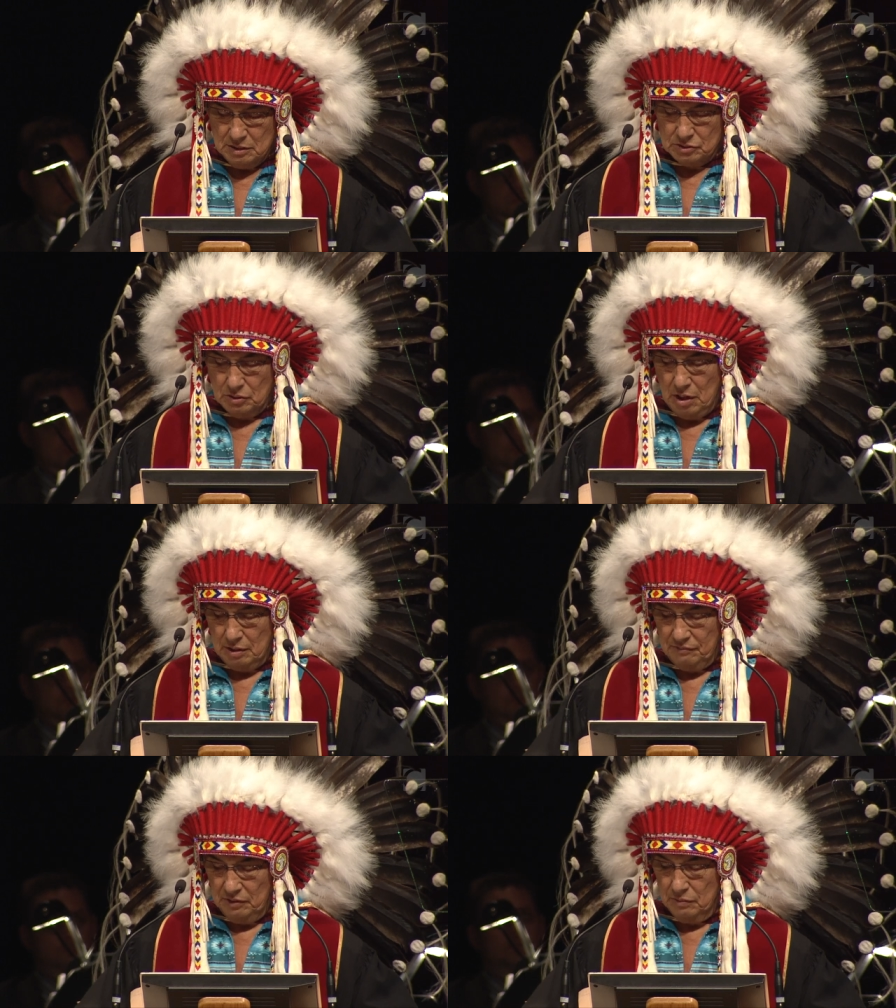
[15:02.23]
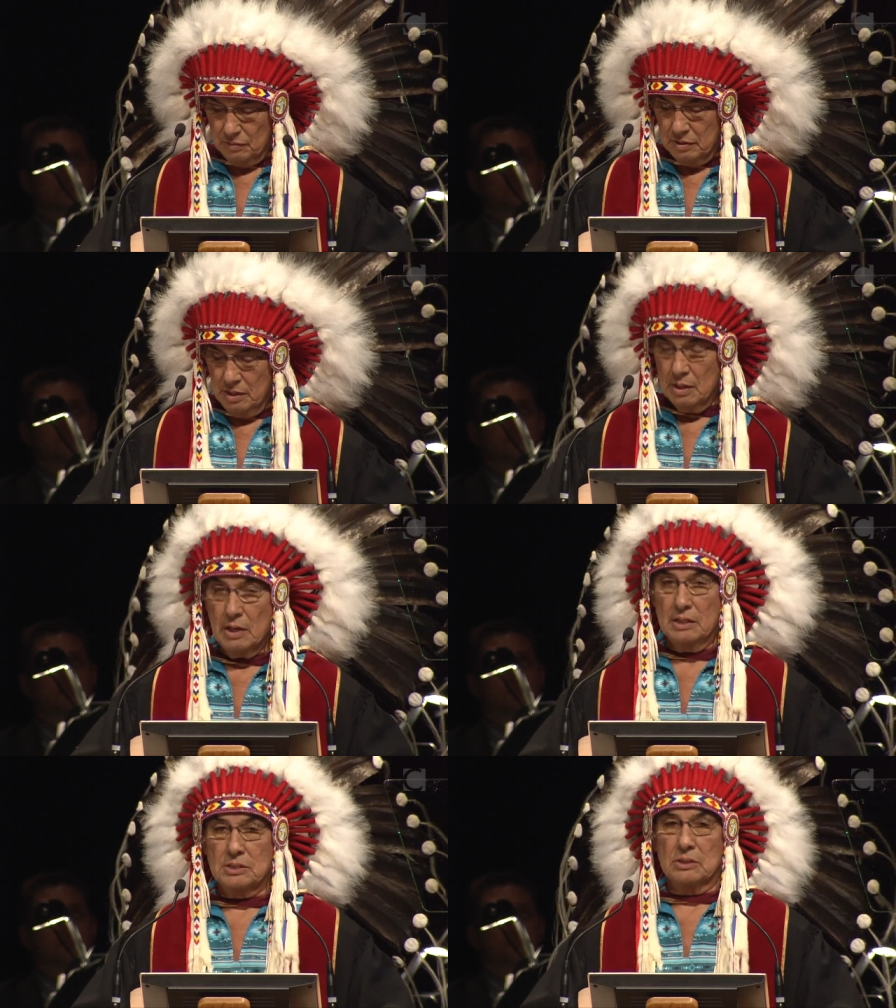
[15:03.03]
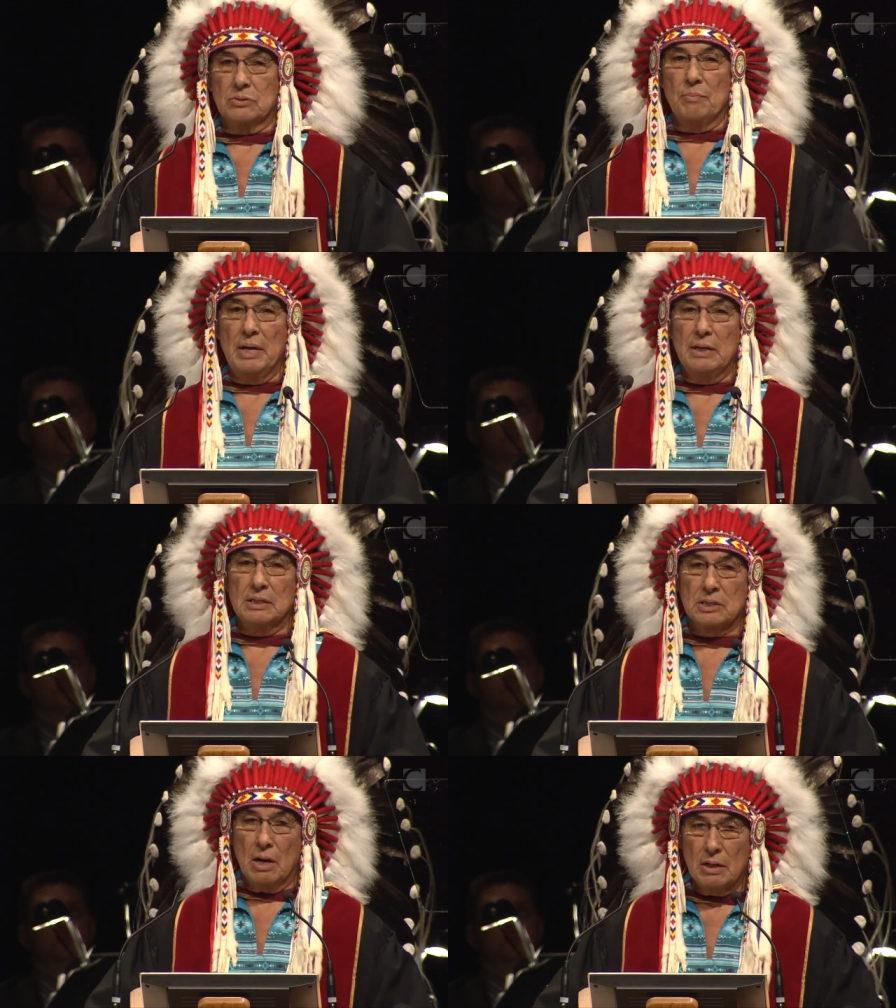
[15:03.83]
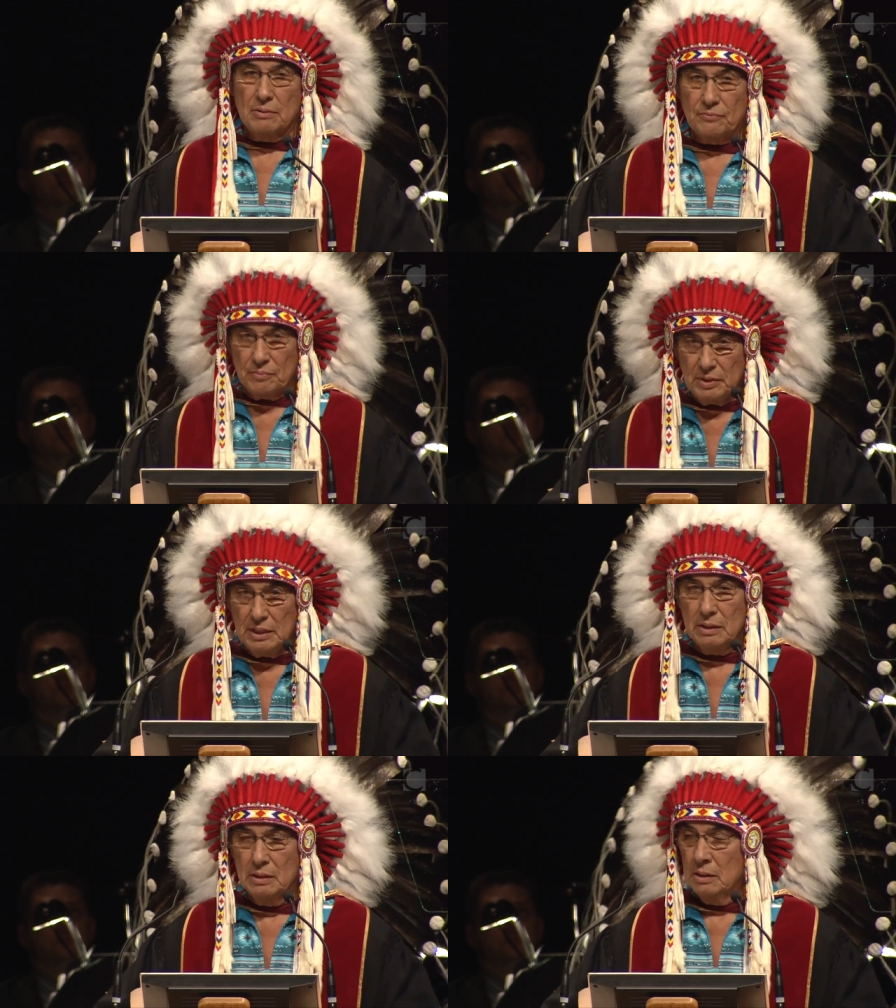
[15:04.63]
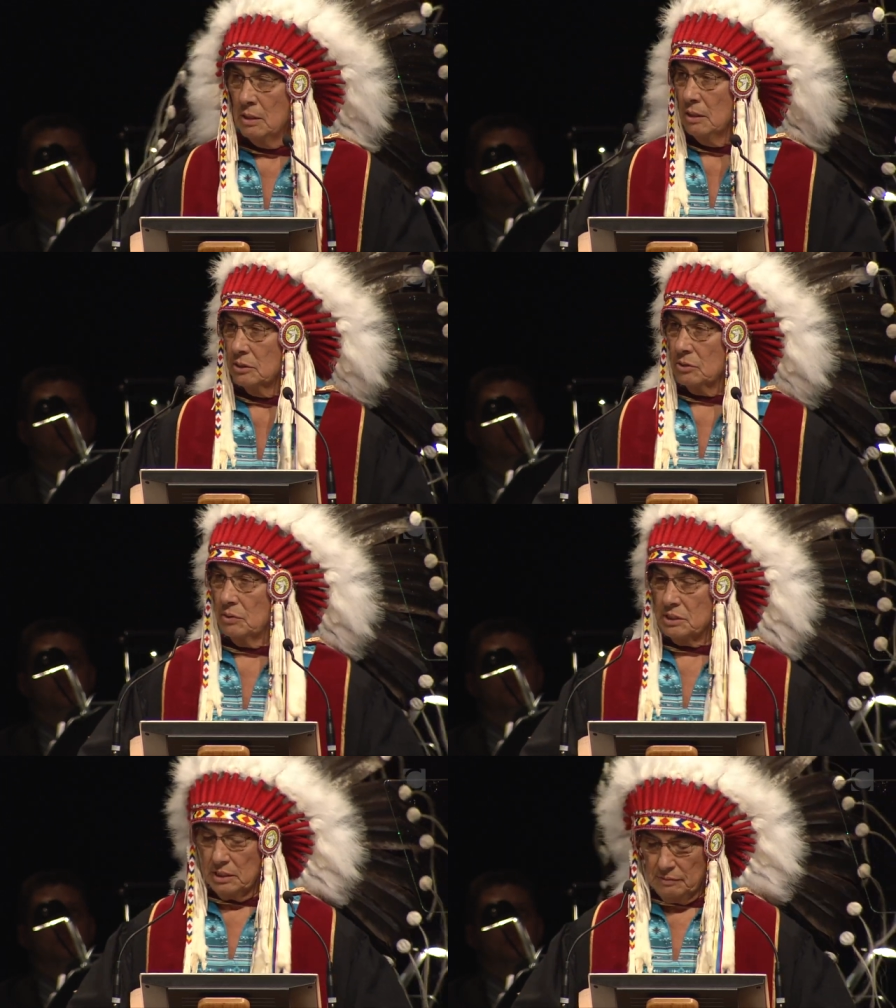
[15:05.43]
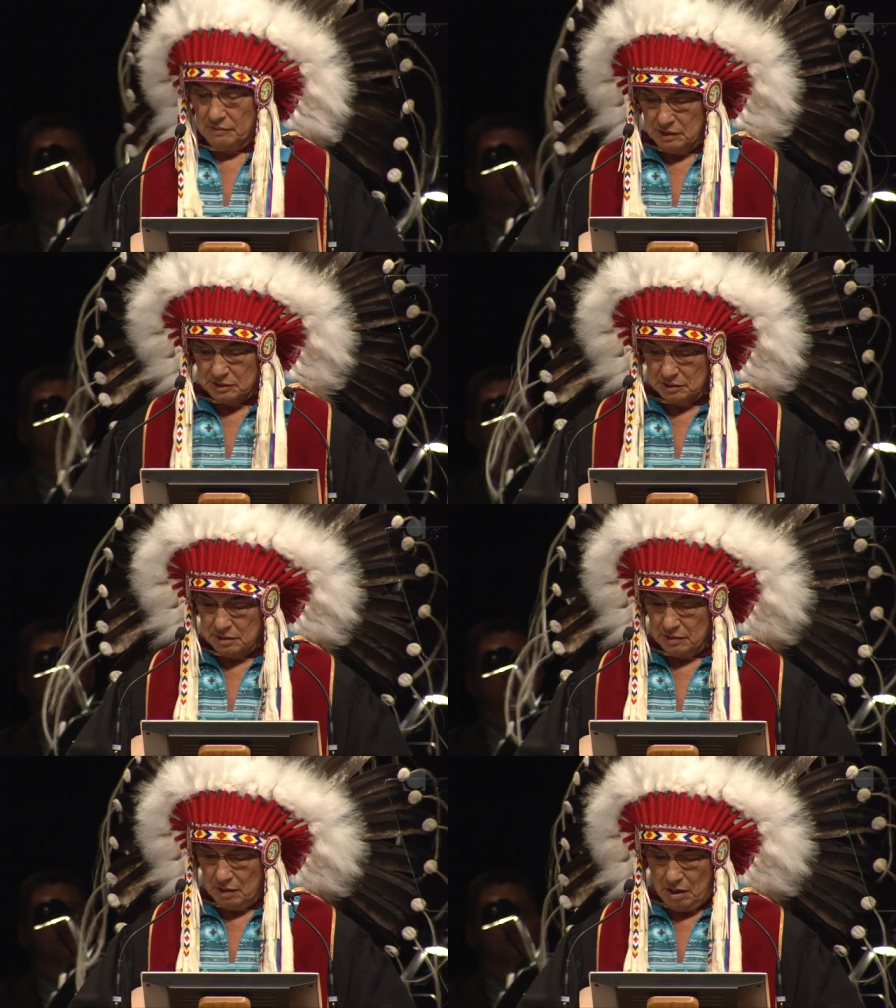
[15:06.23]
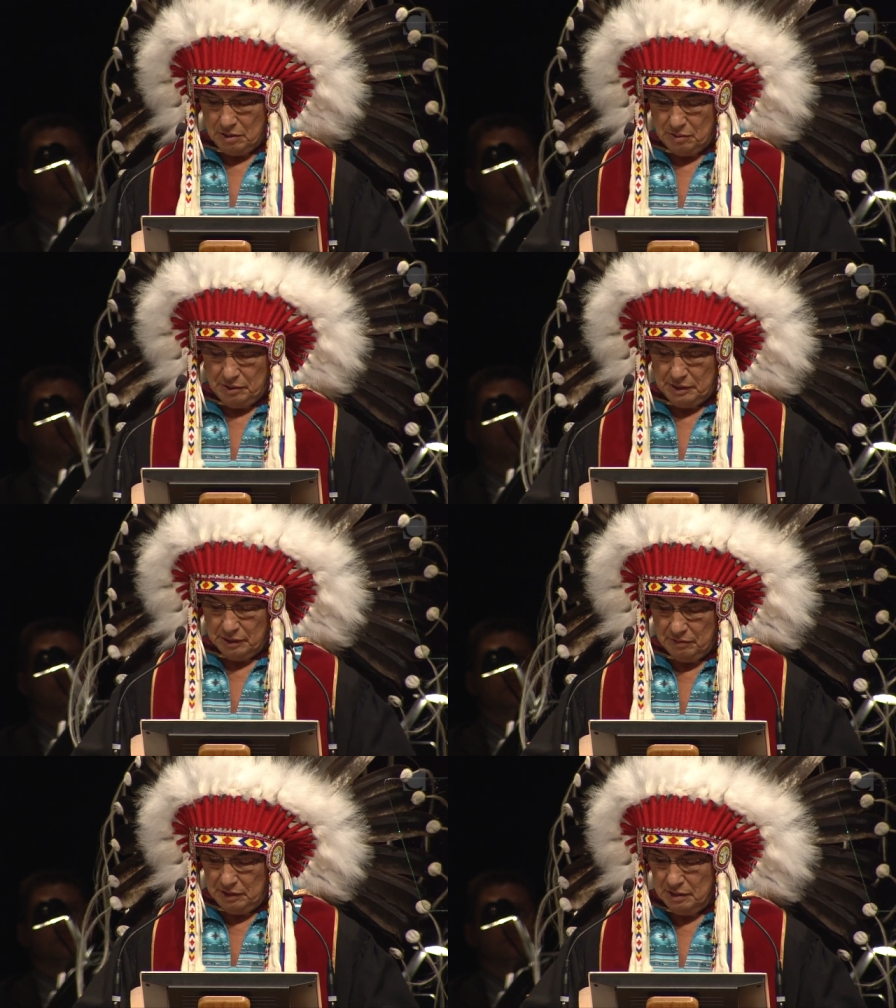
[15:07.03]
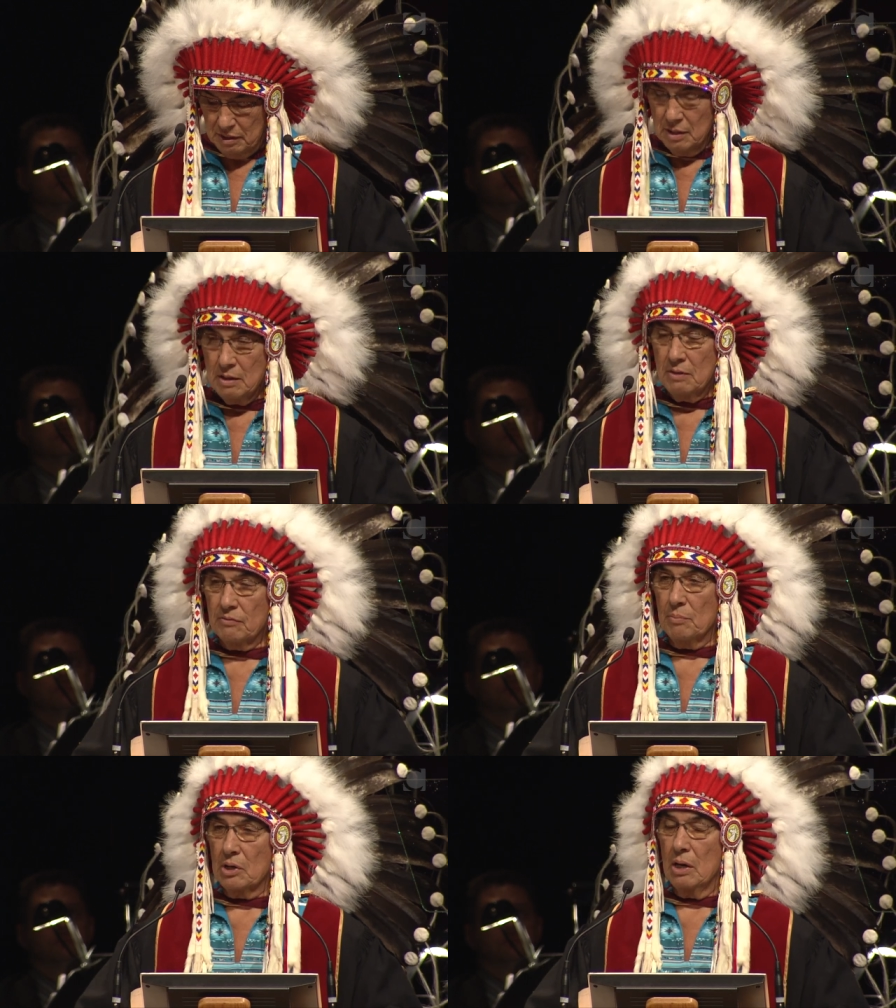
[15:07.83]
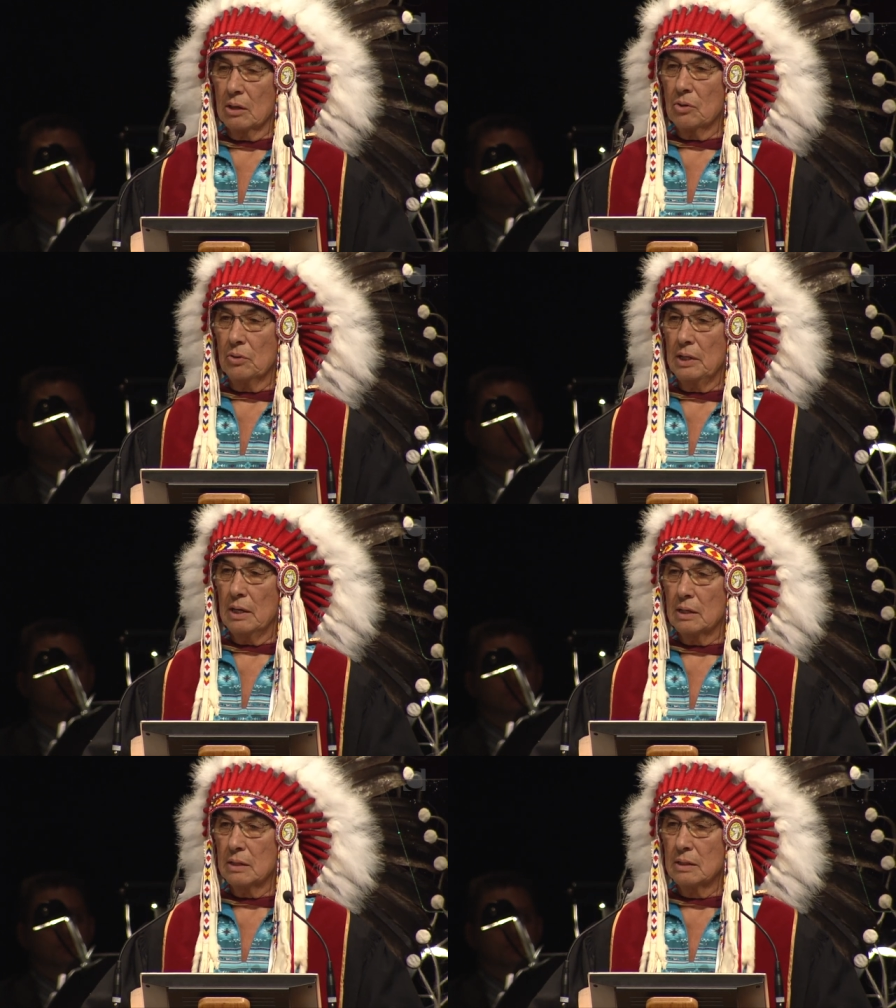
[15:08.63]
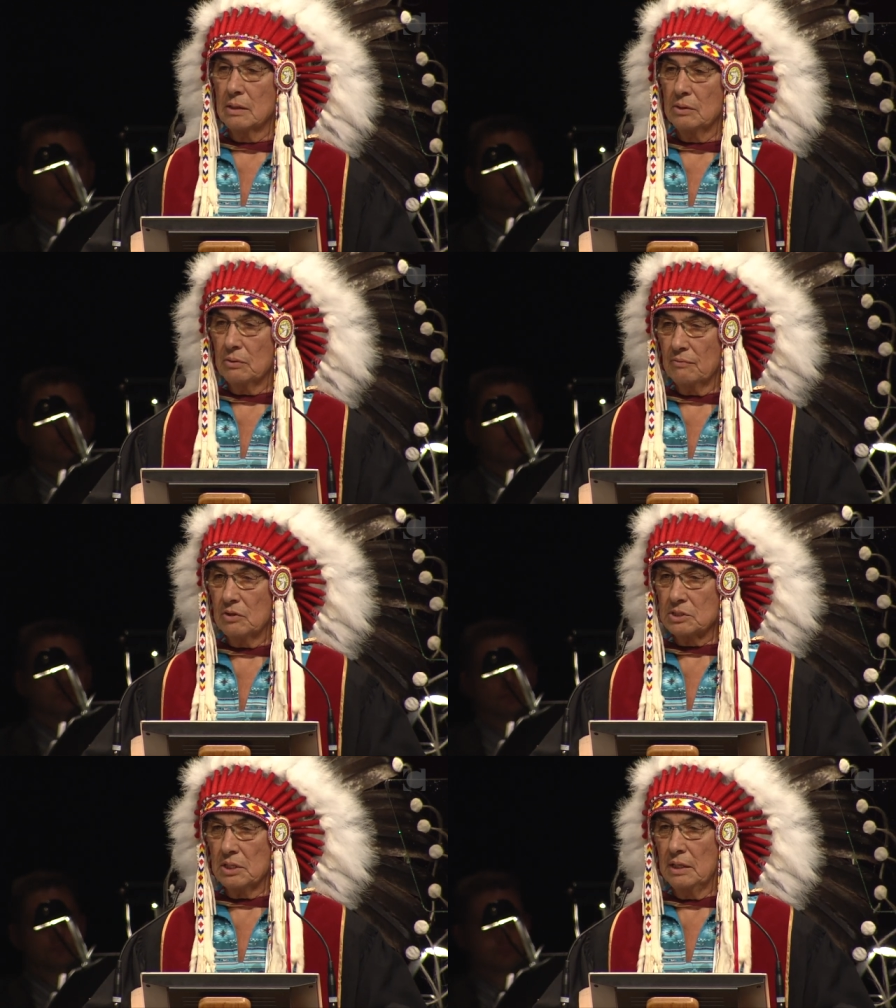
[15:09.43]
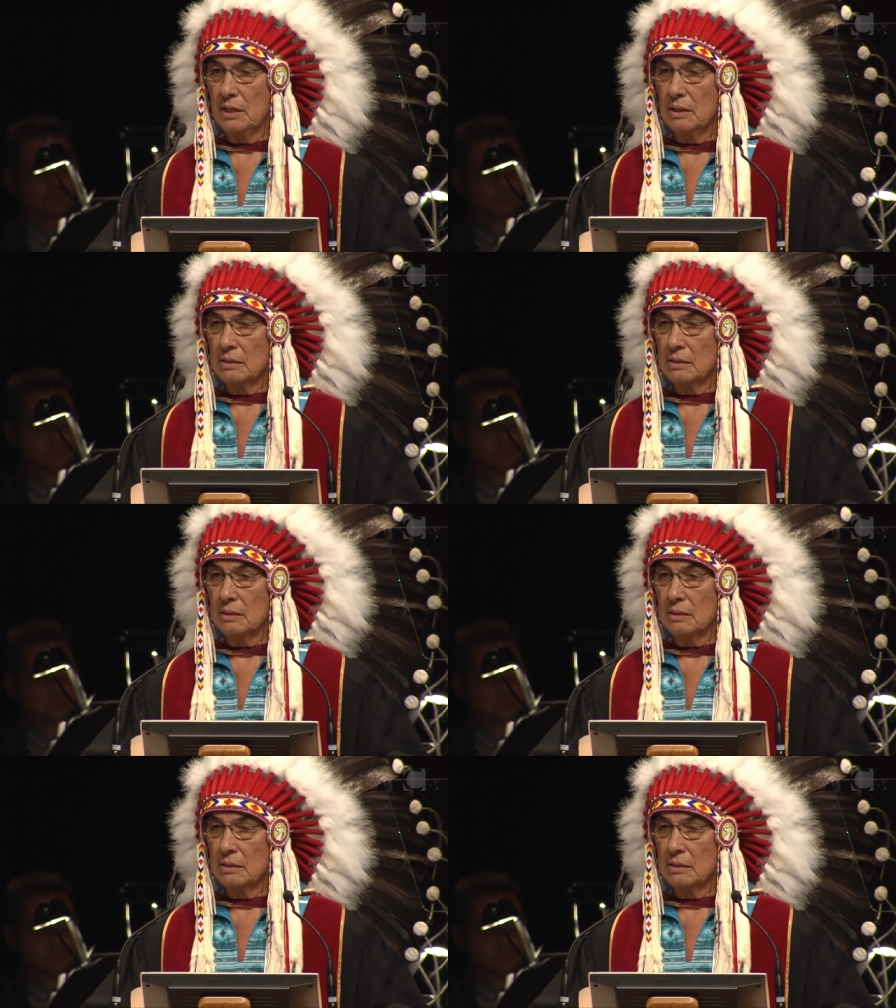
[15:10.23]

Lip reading: to all of you. It's a tremendous honor for me to receive this honorary degree from Concordia University.